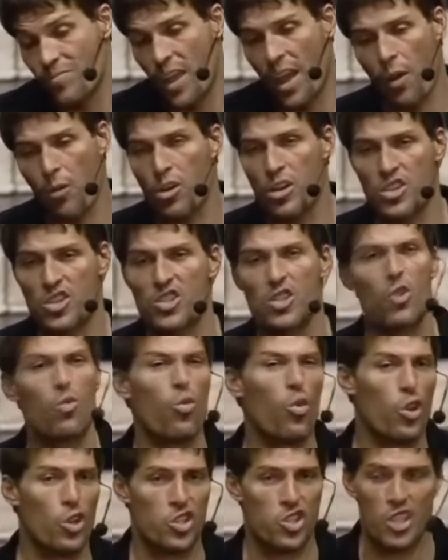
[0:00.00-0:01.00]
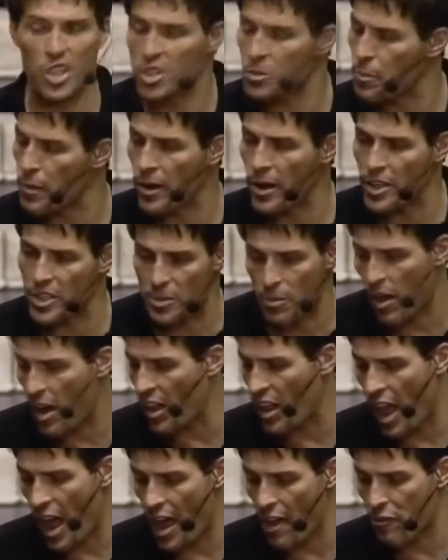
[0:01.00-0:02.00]
the worst experience of my
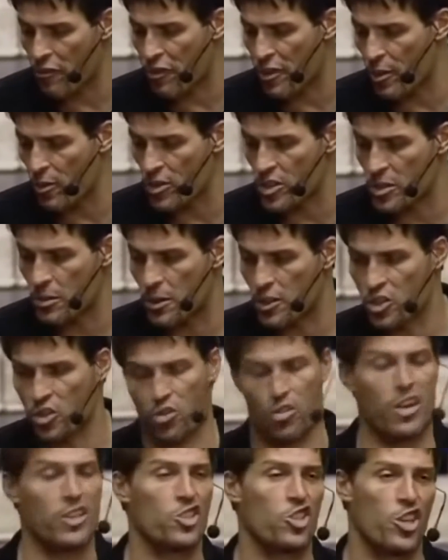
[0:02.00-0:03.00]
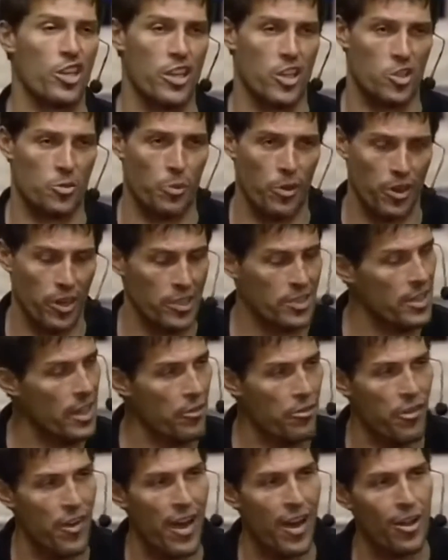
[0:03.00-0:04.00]
life. It was the most crushing experience
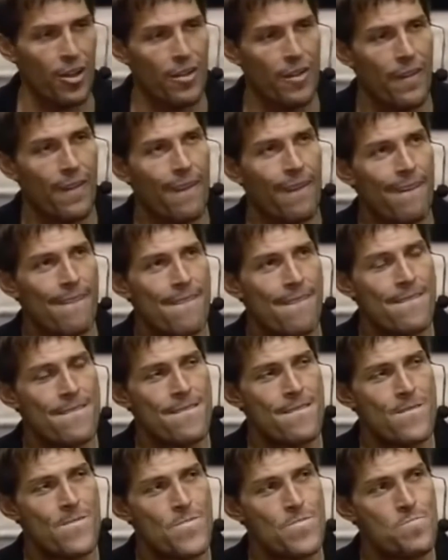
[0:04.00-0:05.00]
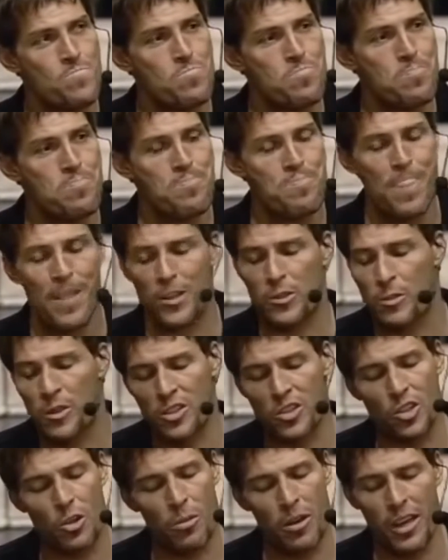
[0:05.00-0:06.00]
I felt. It's
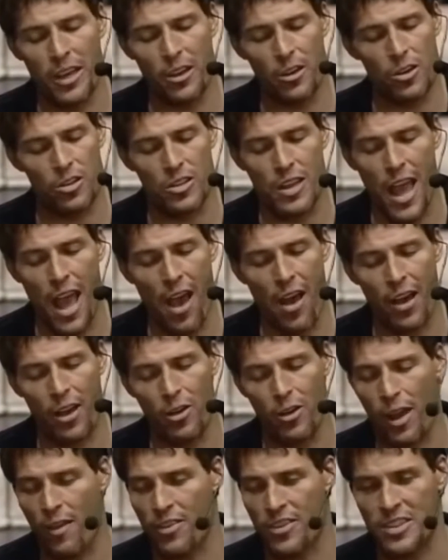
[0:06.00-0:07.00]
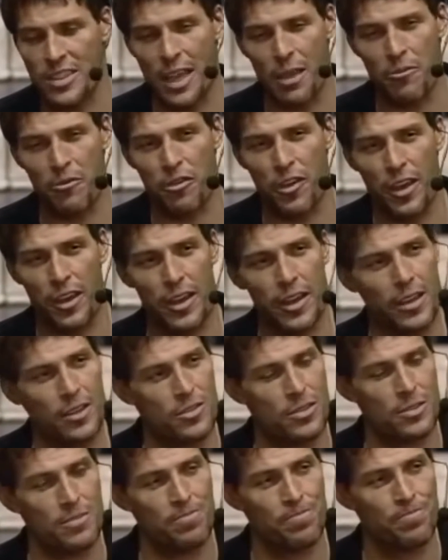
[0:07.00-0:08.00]
been so many years now, I don't have the same
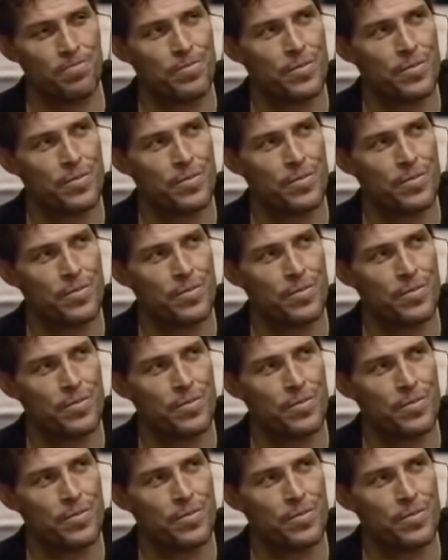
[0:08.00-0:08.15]
feelings. And